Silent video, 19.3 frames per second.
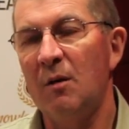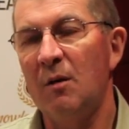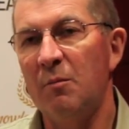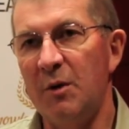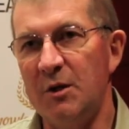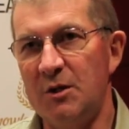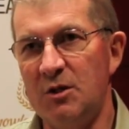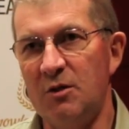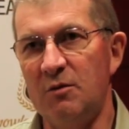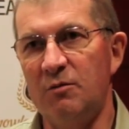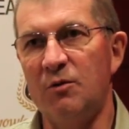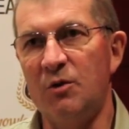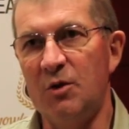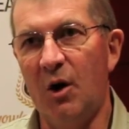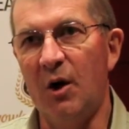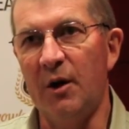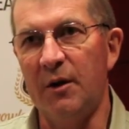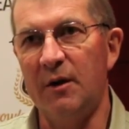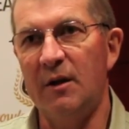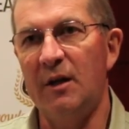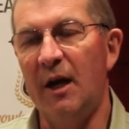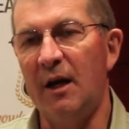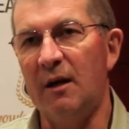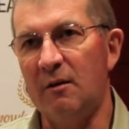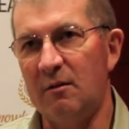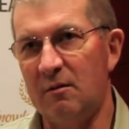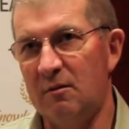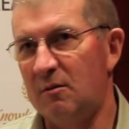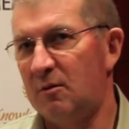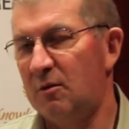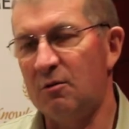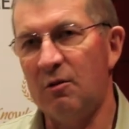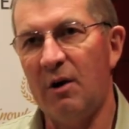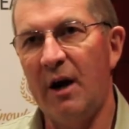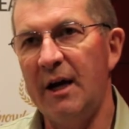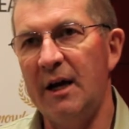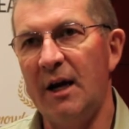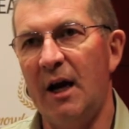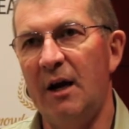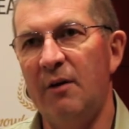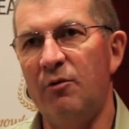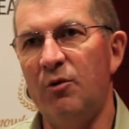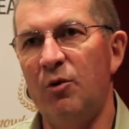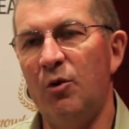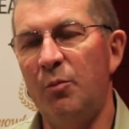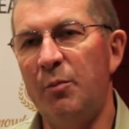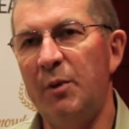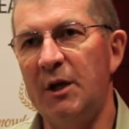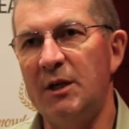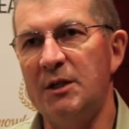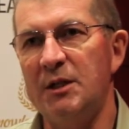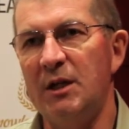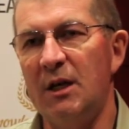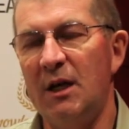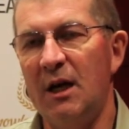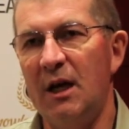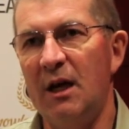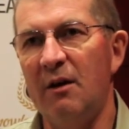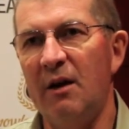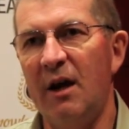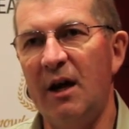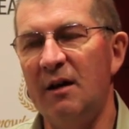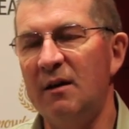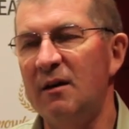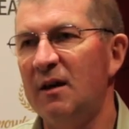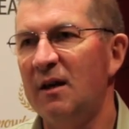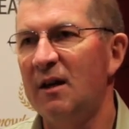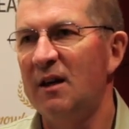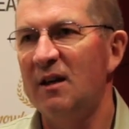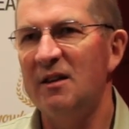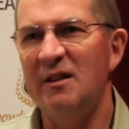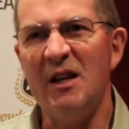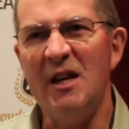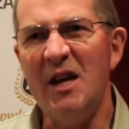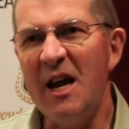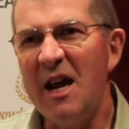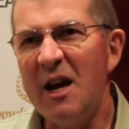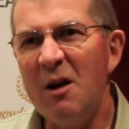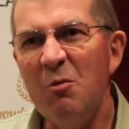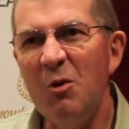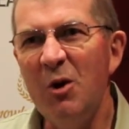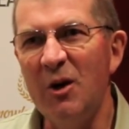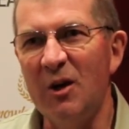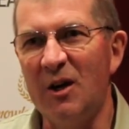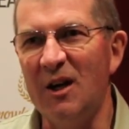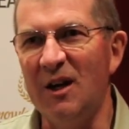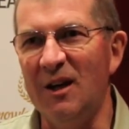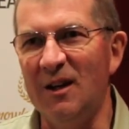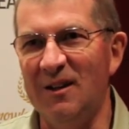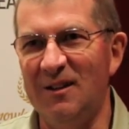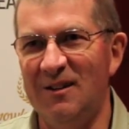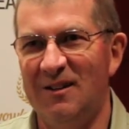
but you've got that great overall picture here and the networking.